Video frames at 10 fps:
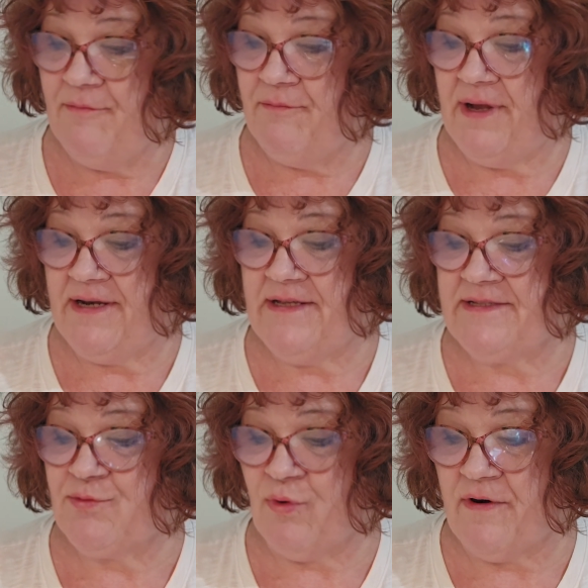But
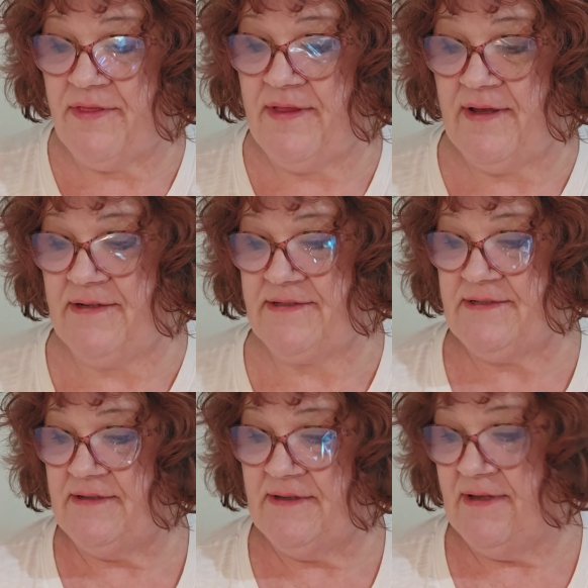it's worth it.
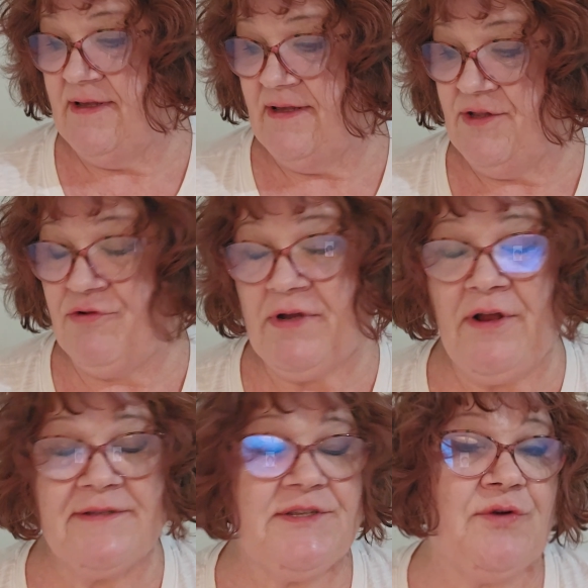You can
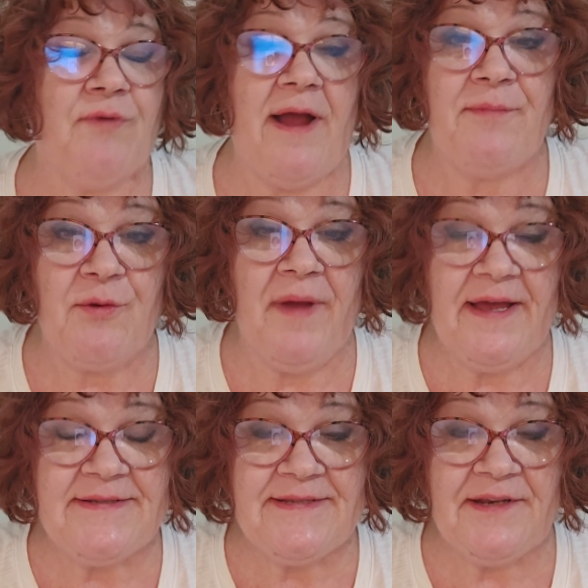also wrap your
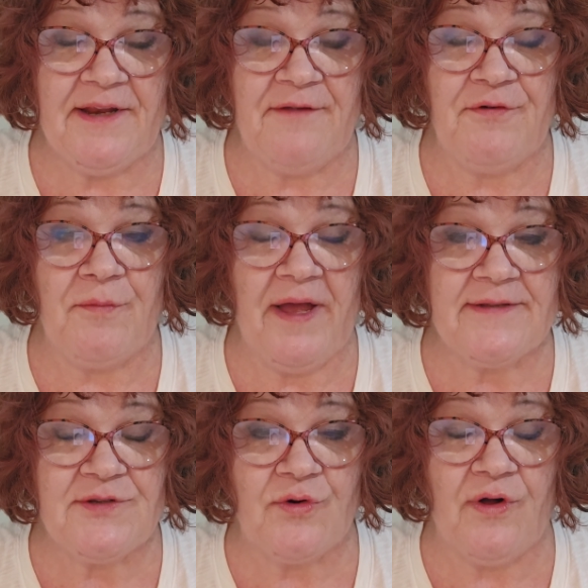pets in it if your
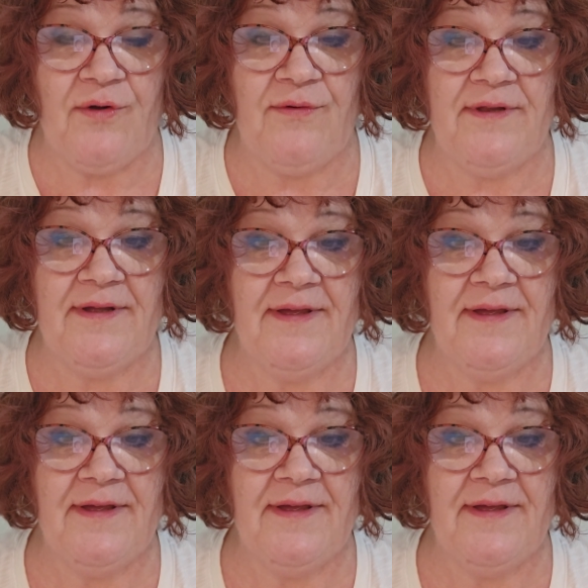pets are cold.